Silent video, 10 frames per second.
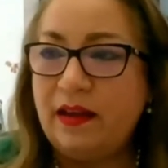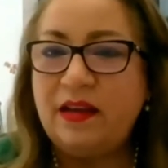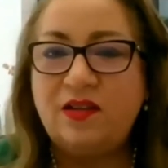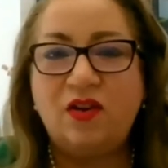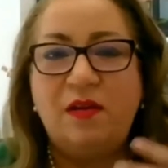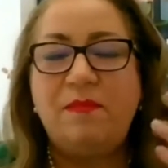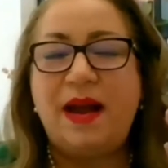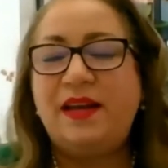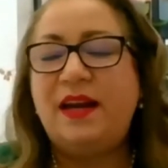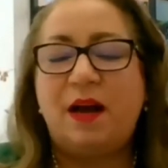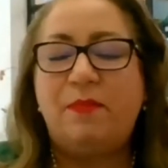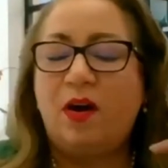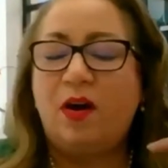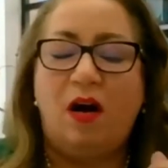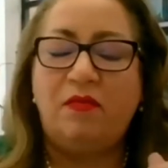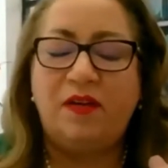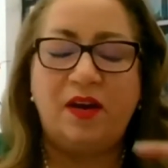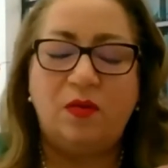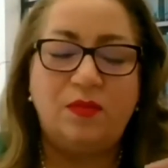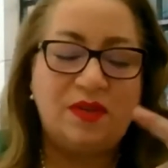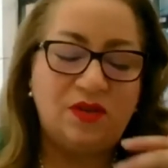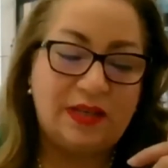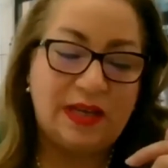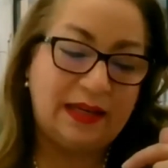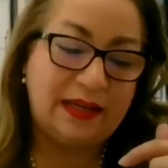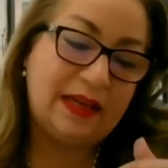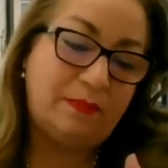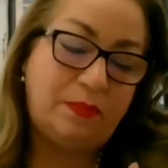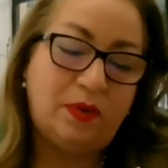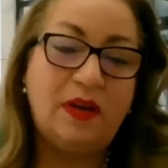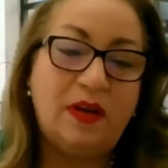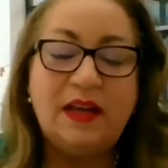So imagine a cup of coffee. I always use that example